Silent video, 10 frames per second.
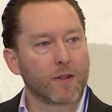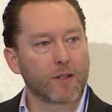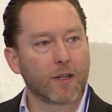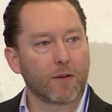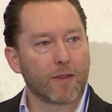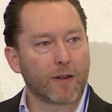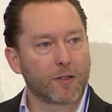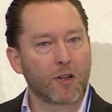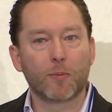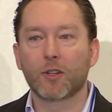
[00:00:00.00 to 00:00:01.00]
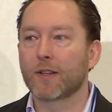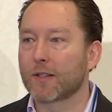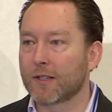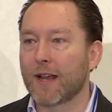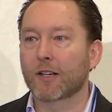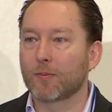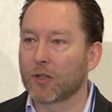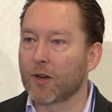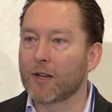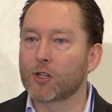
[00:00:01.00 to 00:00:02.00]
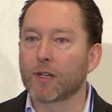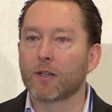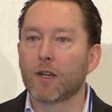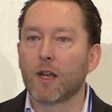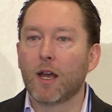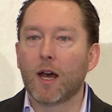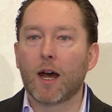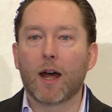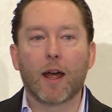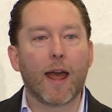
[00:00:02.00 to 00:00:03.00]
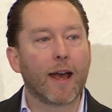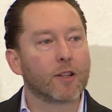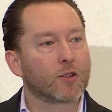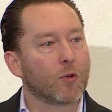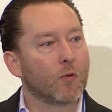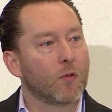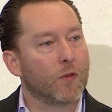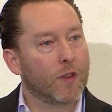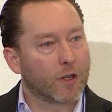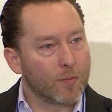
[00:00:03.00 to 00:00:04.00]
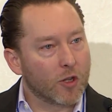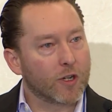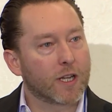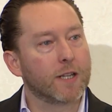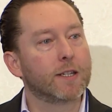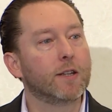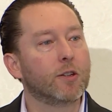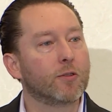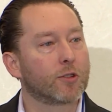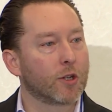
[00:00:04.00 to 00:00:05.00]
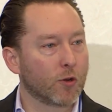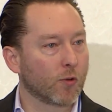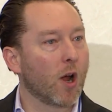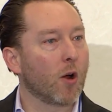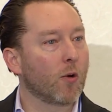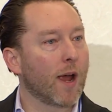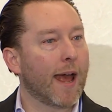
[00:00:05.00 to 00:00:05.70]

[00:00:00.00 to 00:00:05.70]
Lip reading: feels like over the next couple days is an exploration. As the community continues to grow,